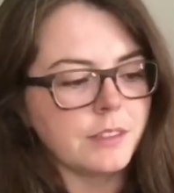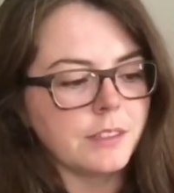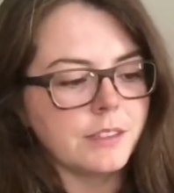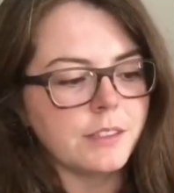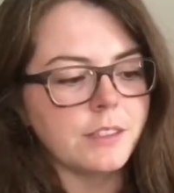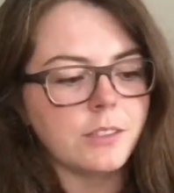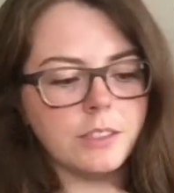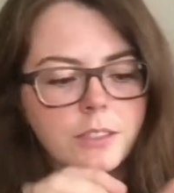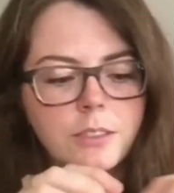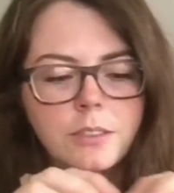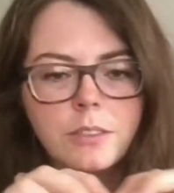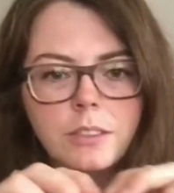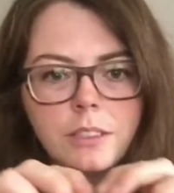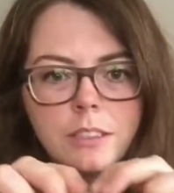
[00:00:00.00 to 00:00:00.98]
And your
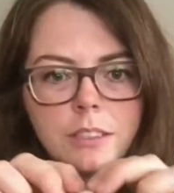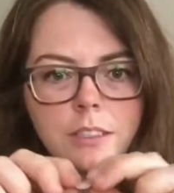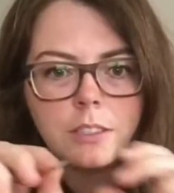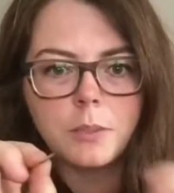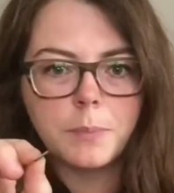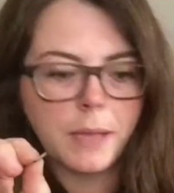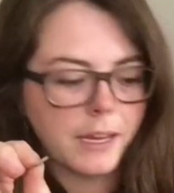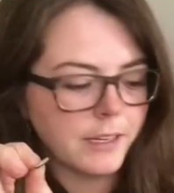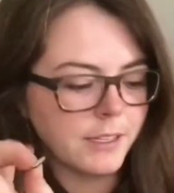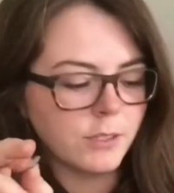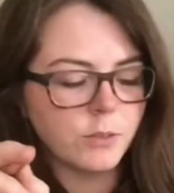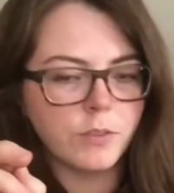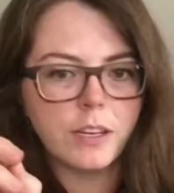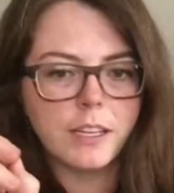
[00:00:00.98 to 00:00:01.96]
little
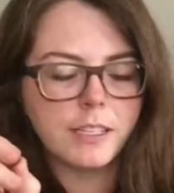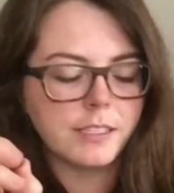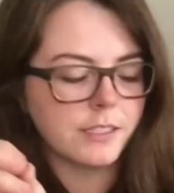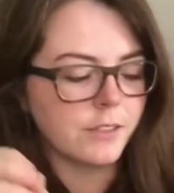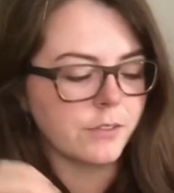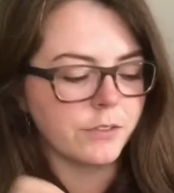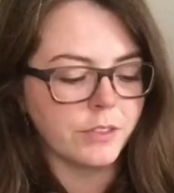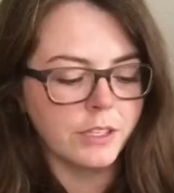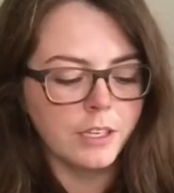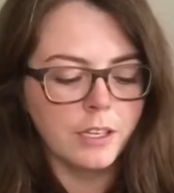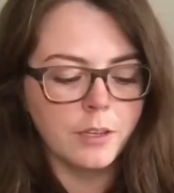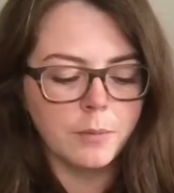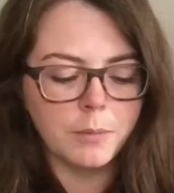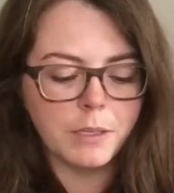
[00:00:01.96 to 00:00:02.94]
magnets with adhesive.
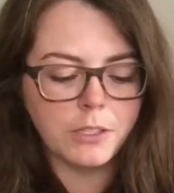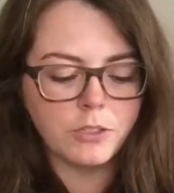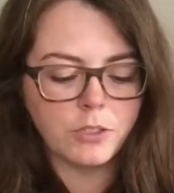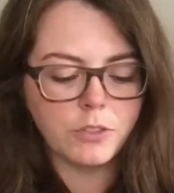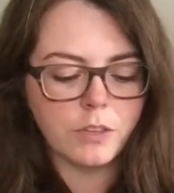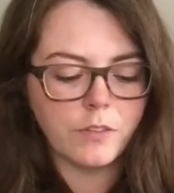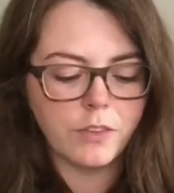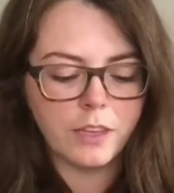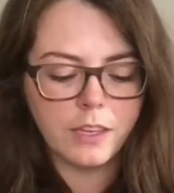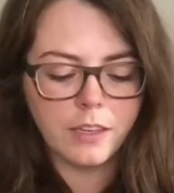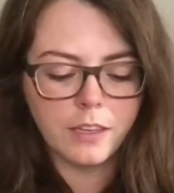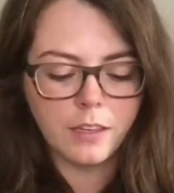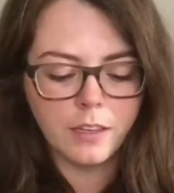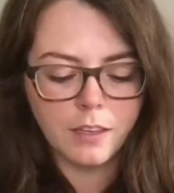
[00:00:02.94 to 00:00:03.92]
Make sure that
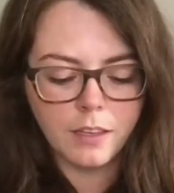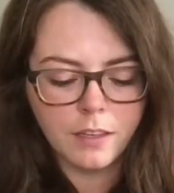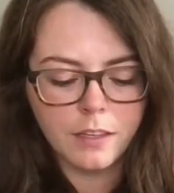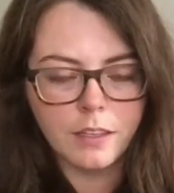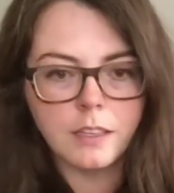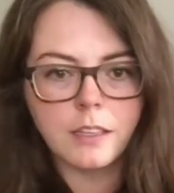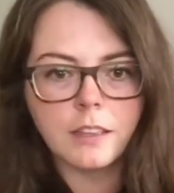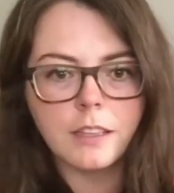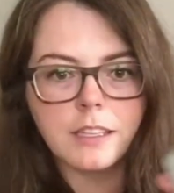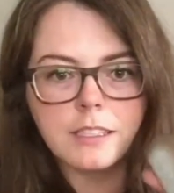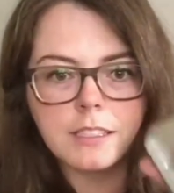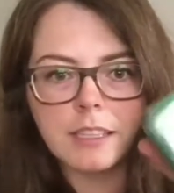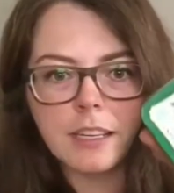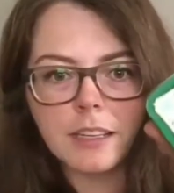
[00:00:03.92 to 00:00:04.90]
they
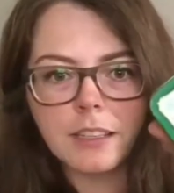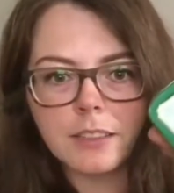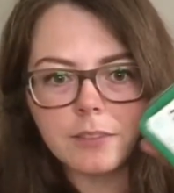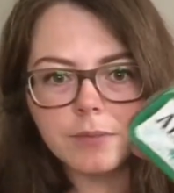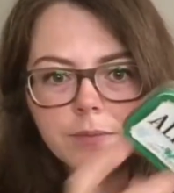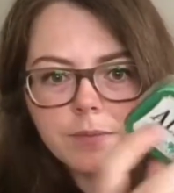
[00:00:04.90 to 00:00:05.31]
stick.